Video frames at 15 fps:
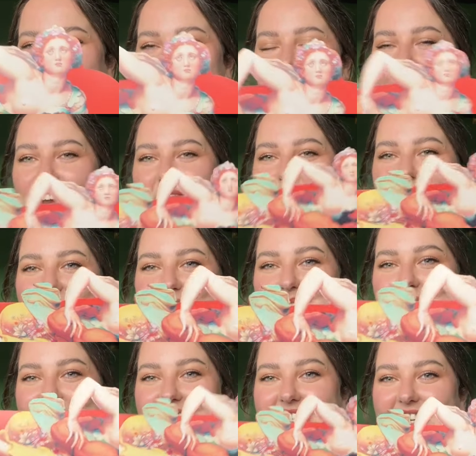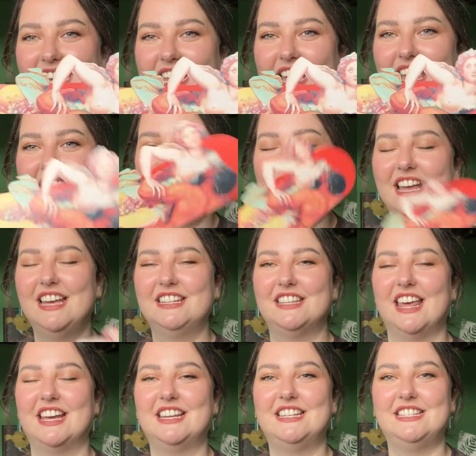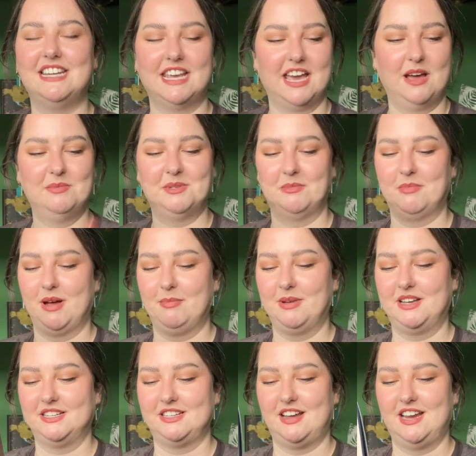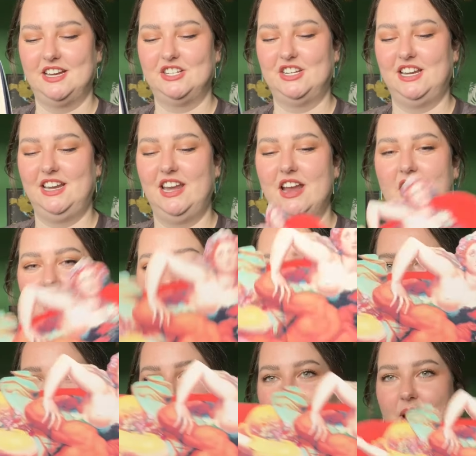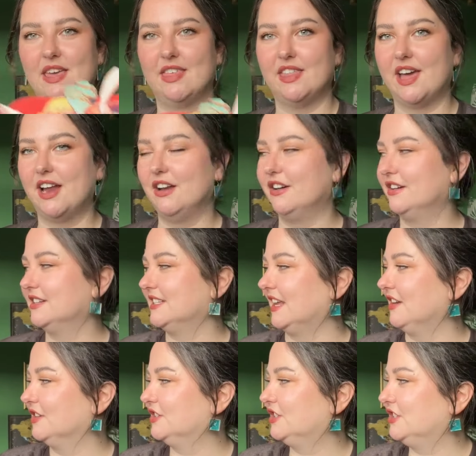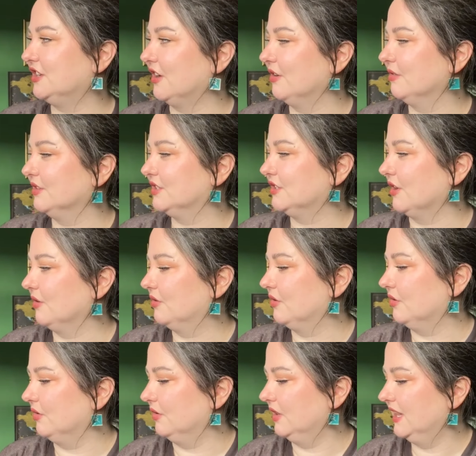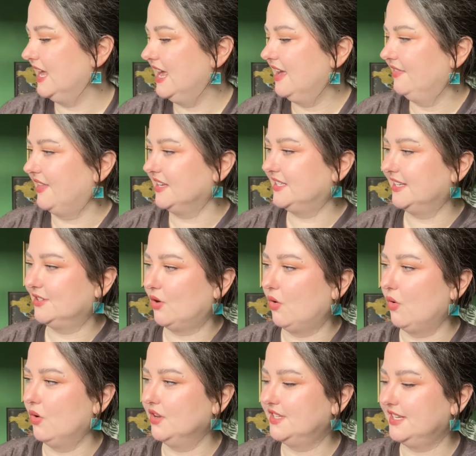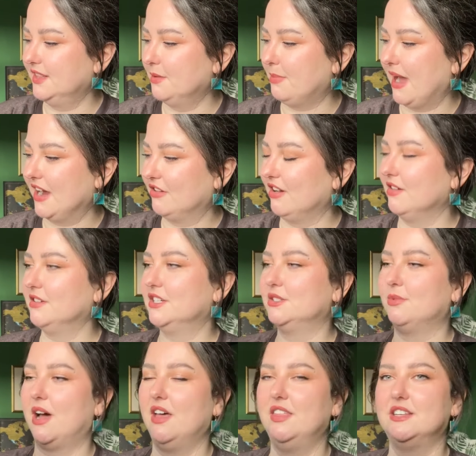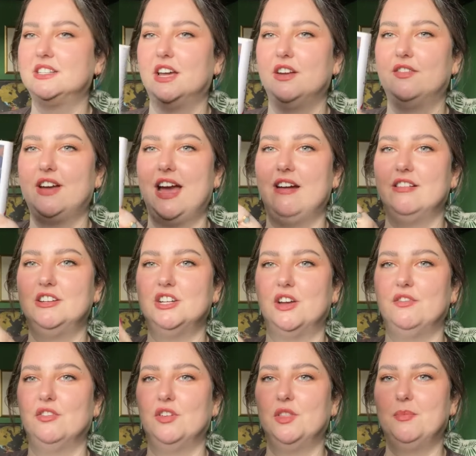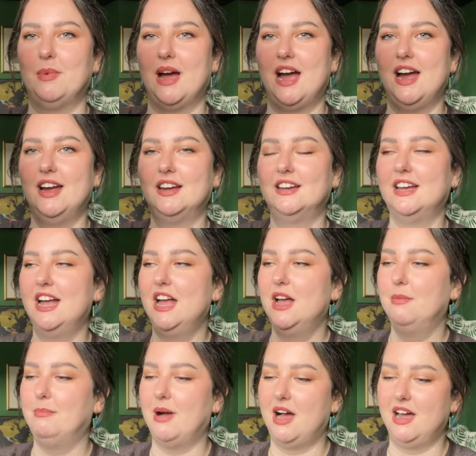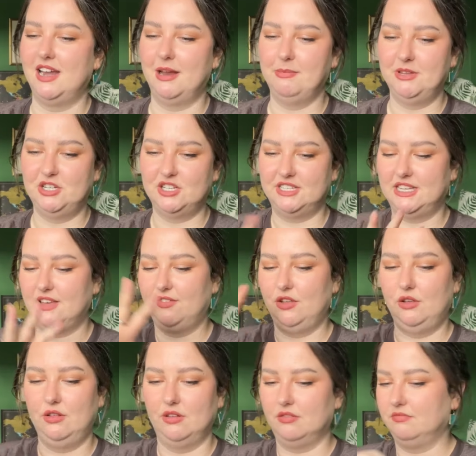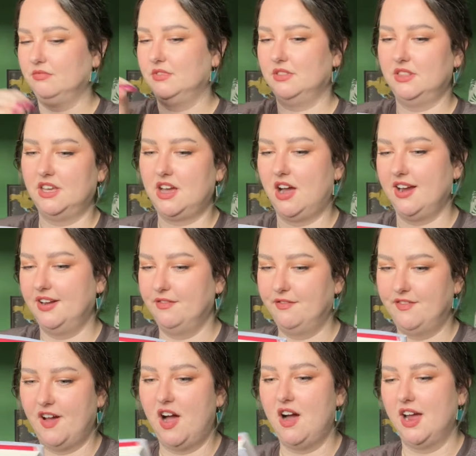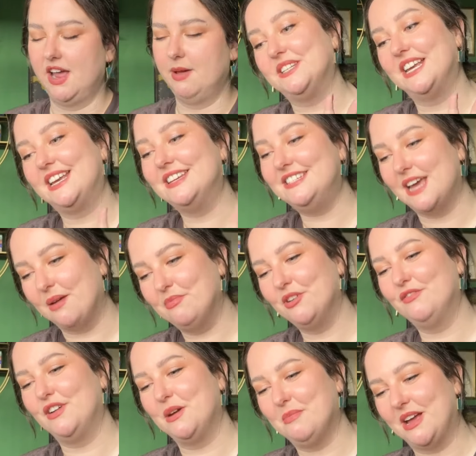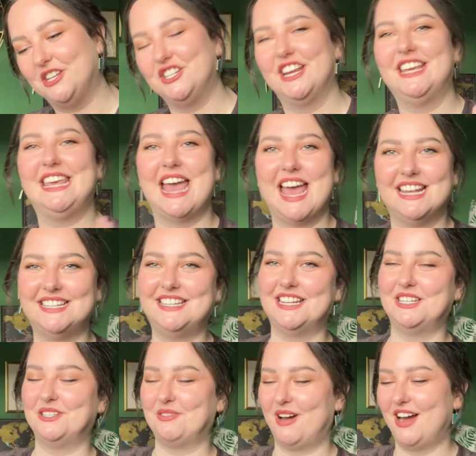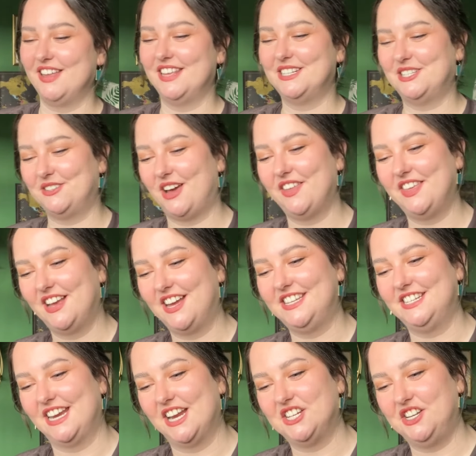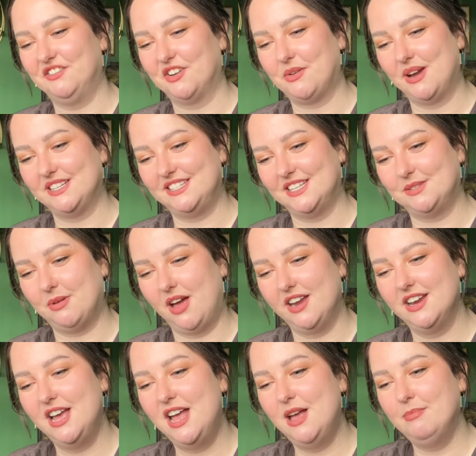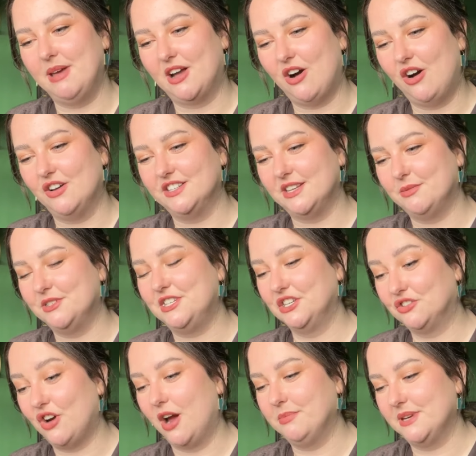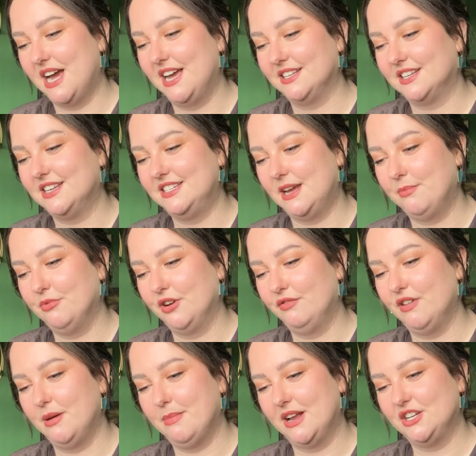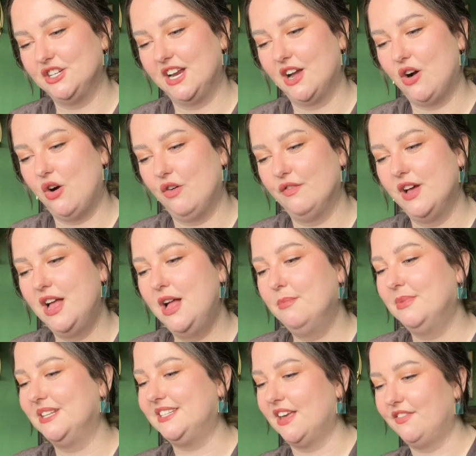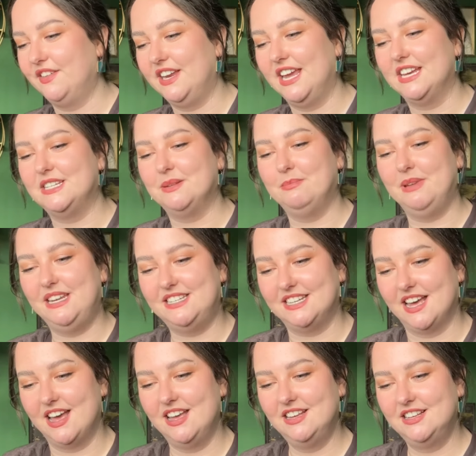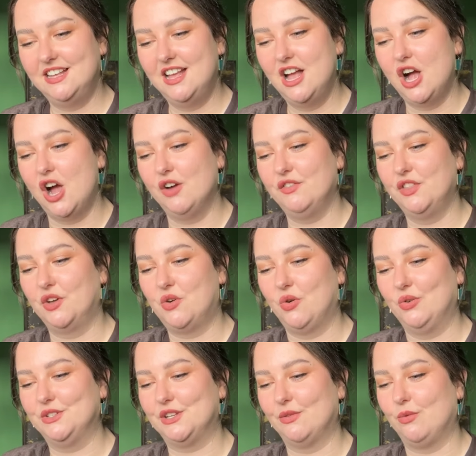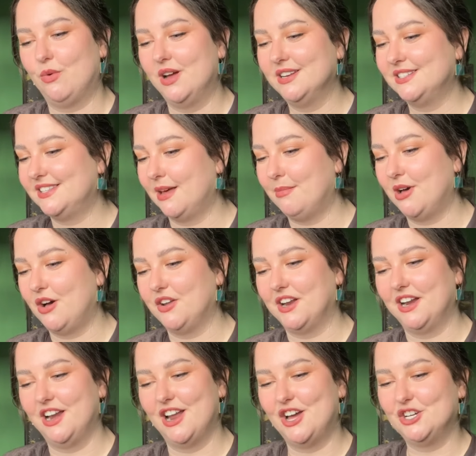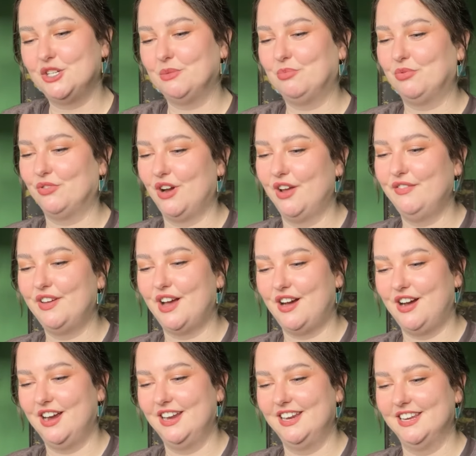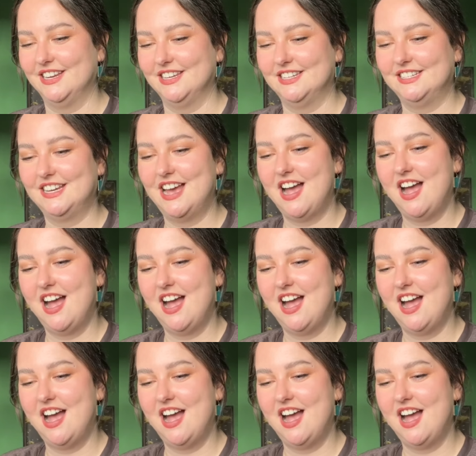I kind of wish this was a sticker so that I could stick it up somewhere, because I actually love just the way that that looks. That looks so, so cool. There's this horse in the background as well that's kind of carried over on the back. But let me just give you the kind of vibe. It's a contemporary reimagining. Yes, I think I did actually request this one because it was described as contemporary reimagining of Persephone and Demeter over the course of one summer on a lush private island.